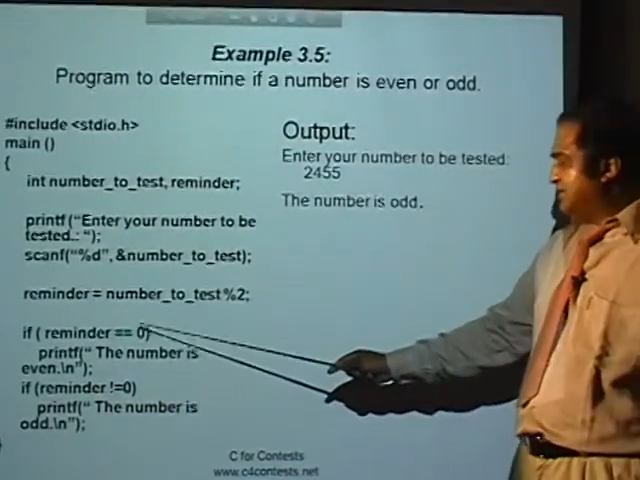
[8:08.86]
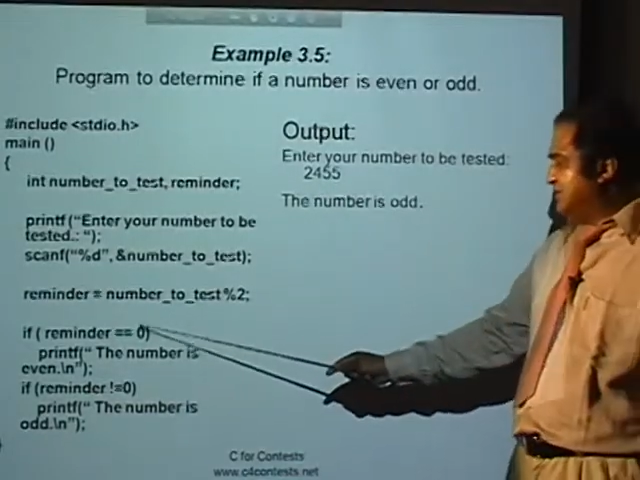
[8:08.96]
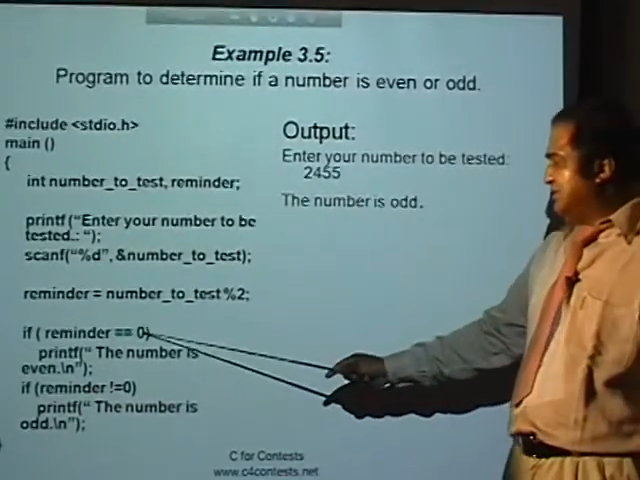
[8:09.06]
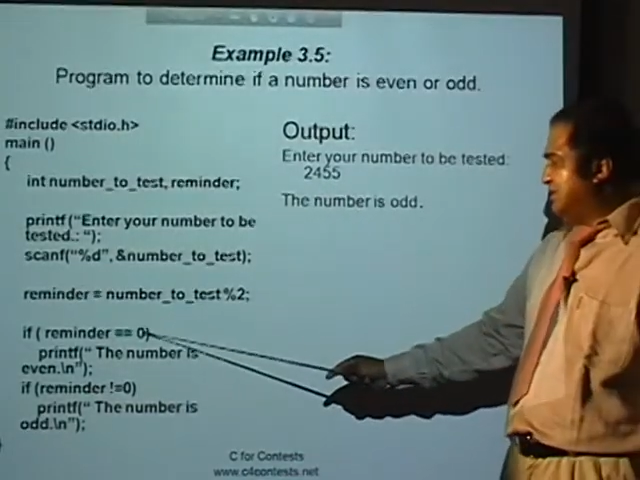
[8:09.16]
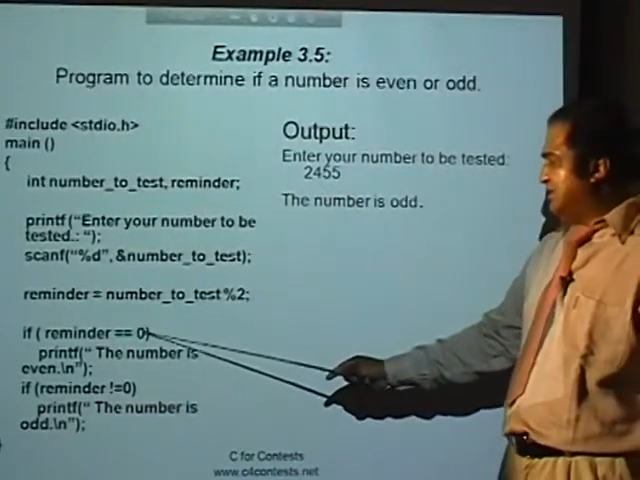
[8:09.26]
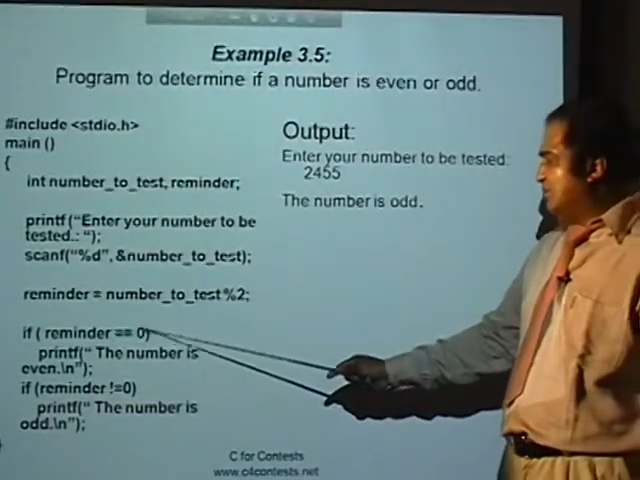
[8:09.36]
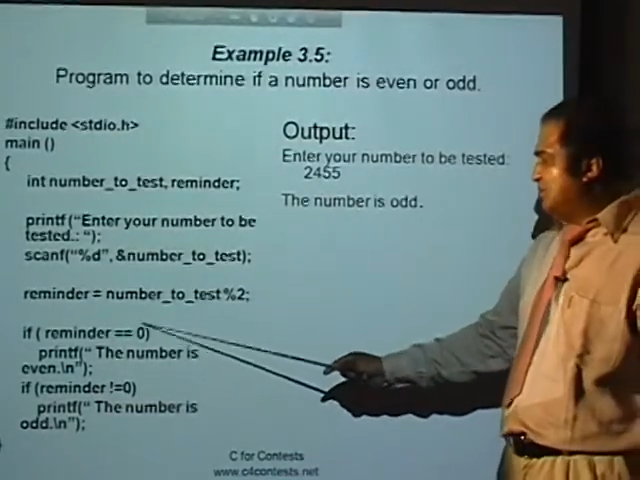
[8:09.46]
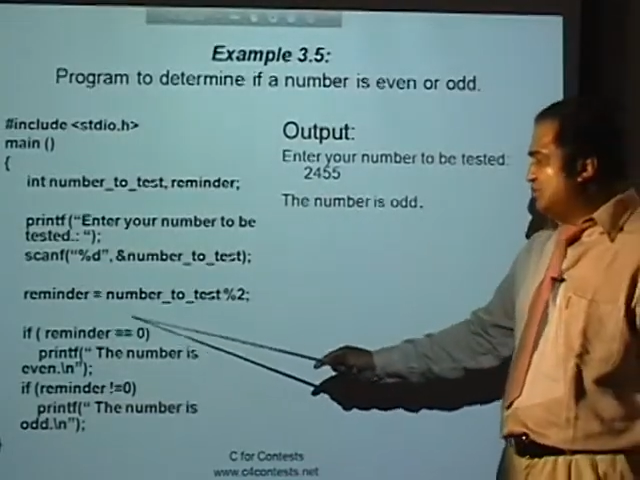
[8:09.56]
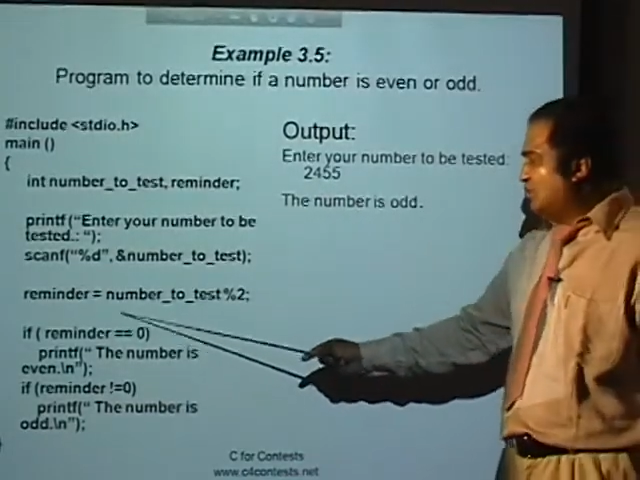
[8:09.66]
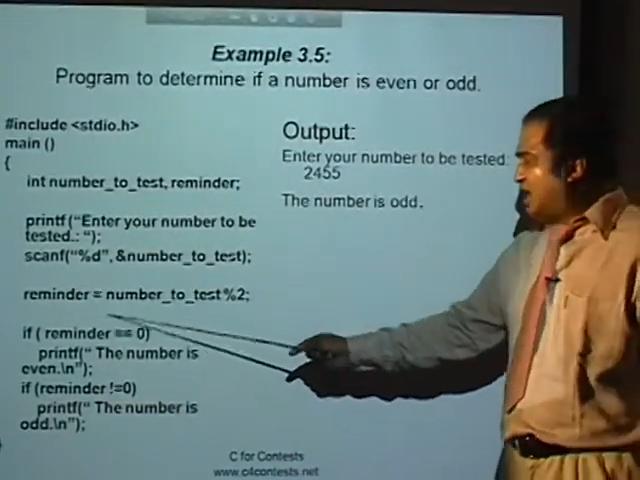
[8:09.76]
the remainder
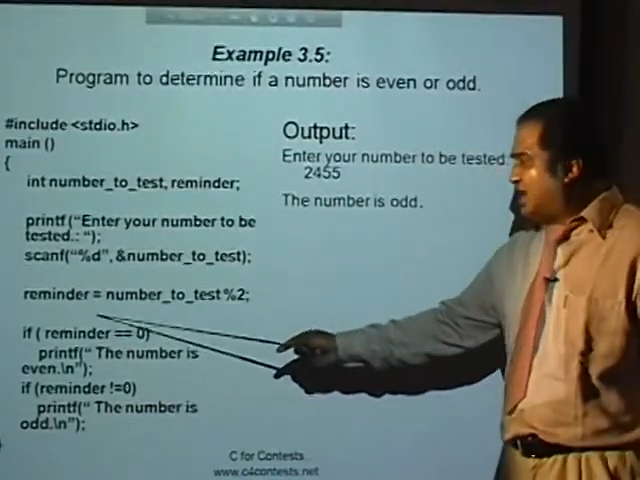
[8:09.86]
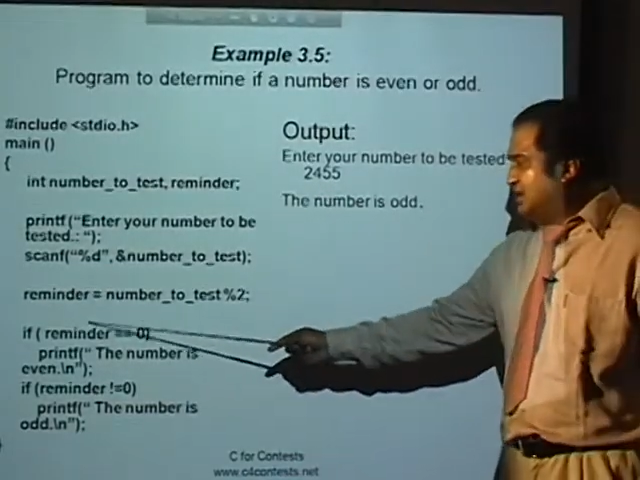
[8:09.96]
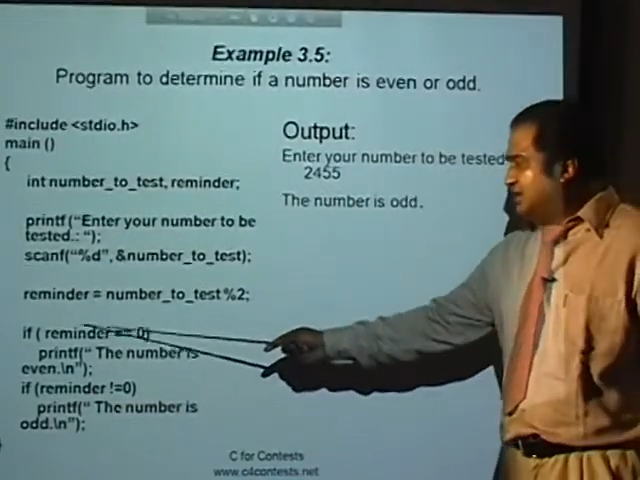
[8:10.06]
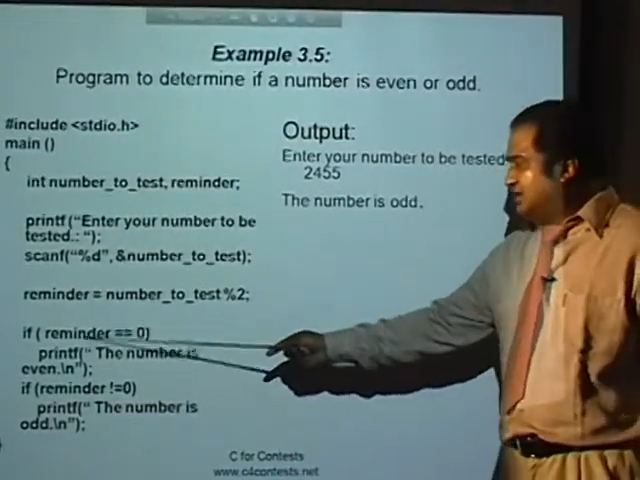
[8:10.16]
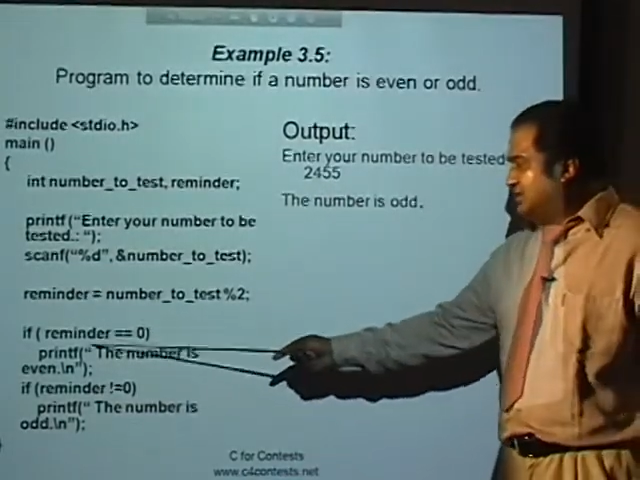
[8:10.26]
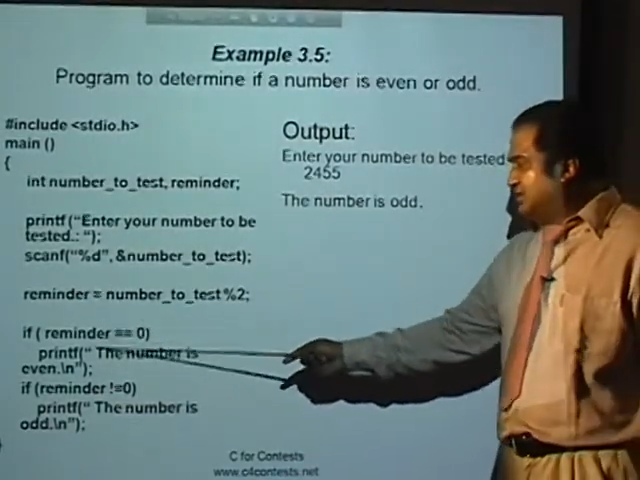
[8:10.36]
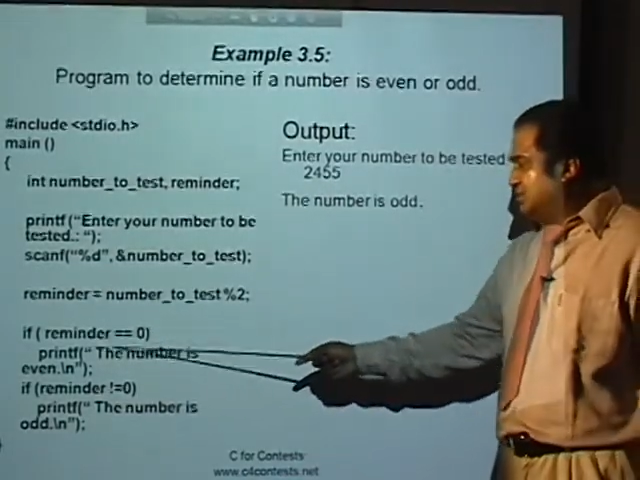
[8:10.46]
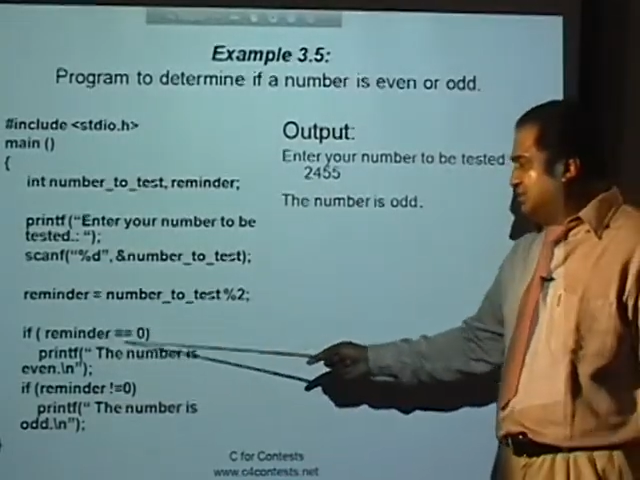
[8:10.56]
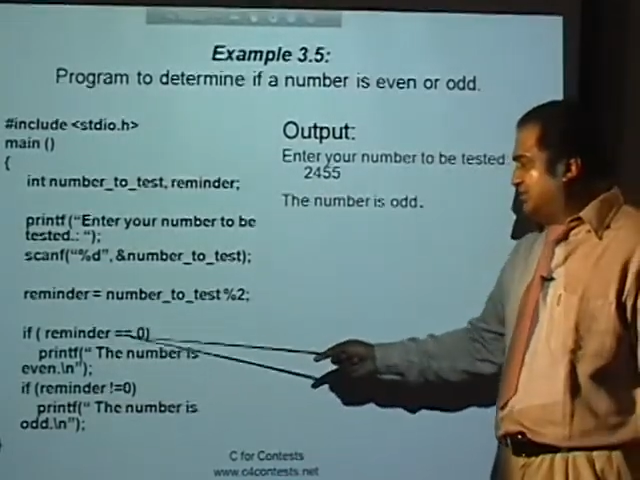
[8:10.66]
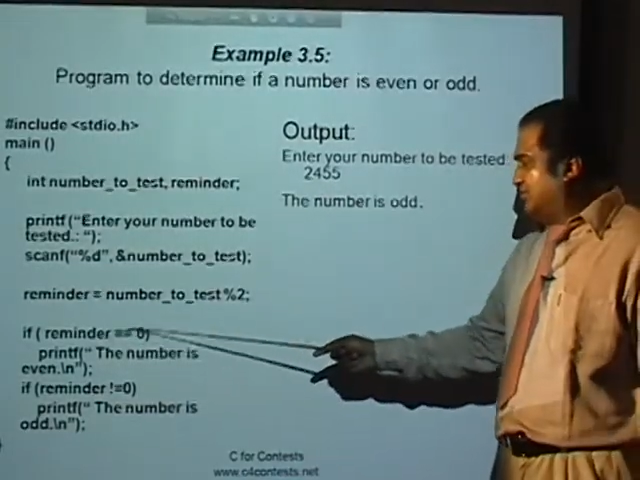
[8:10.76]
was 1, this
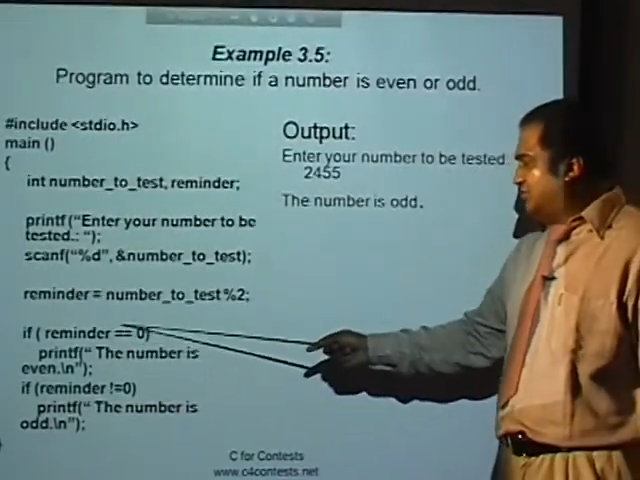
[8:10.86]
will be